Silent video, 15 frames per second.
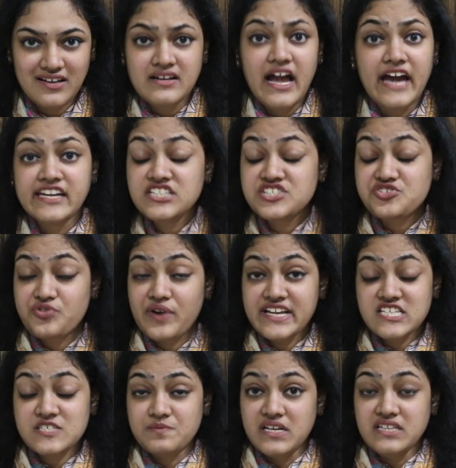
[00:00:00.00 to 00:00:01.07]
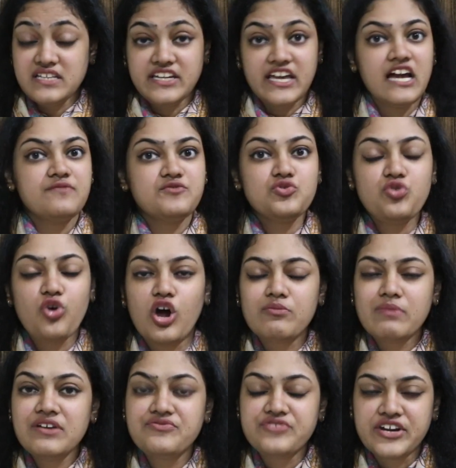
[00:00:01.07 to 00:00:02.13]
and it strikes me that I have to call
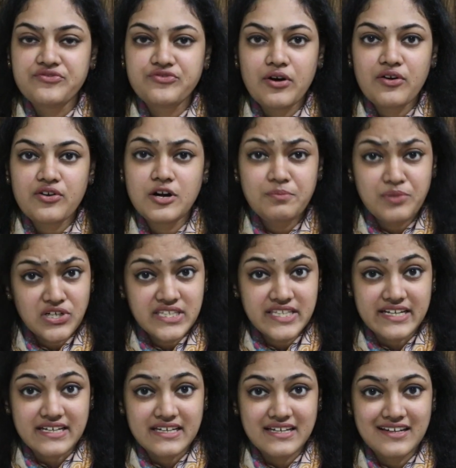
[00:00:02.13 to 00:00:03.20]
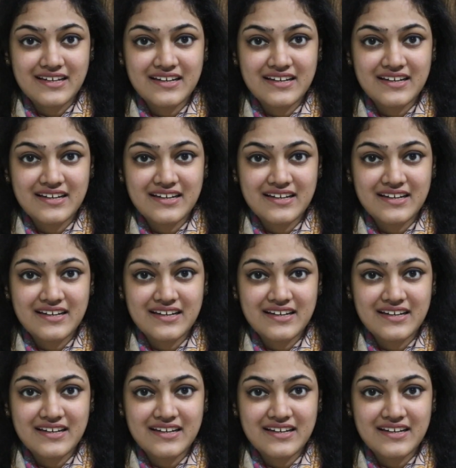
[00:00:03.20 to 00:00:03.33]
my friend for her birthday.